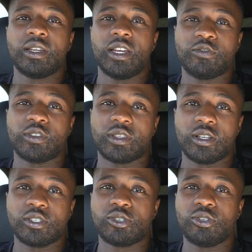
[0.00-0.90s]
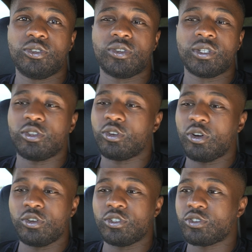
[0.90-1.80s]
everything so you could
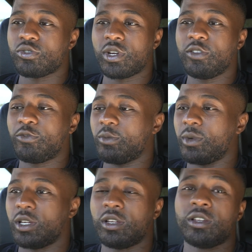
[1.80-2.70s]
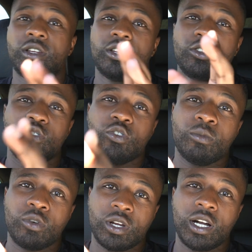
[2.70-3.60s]
go straight from a
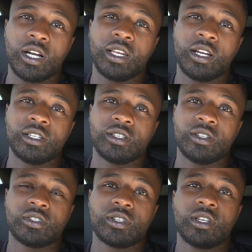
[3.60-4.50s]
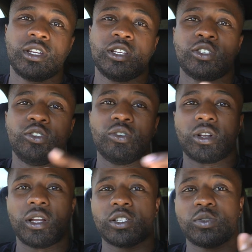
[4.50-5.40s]
normal car license to your
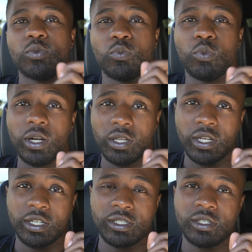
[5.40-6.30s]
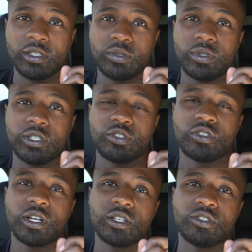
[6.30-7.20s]
class 1 license, which is
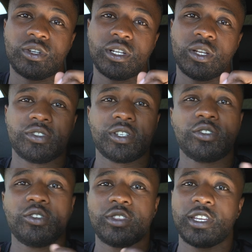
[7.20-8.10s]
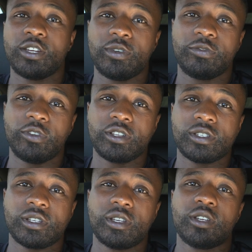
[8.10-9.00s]
truck and trailer. So just do your theory
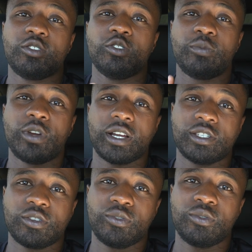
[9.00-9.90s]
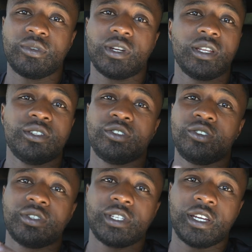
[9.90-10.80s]
first, your practical, and then do
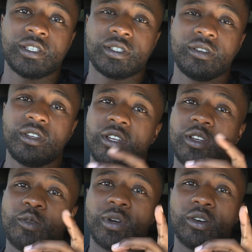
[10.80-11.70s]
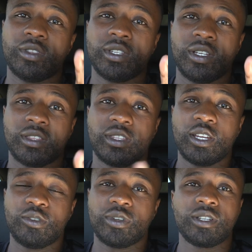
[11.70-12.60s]
your test. But on the
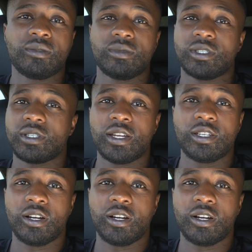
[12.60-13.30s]
theory, study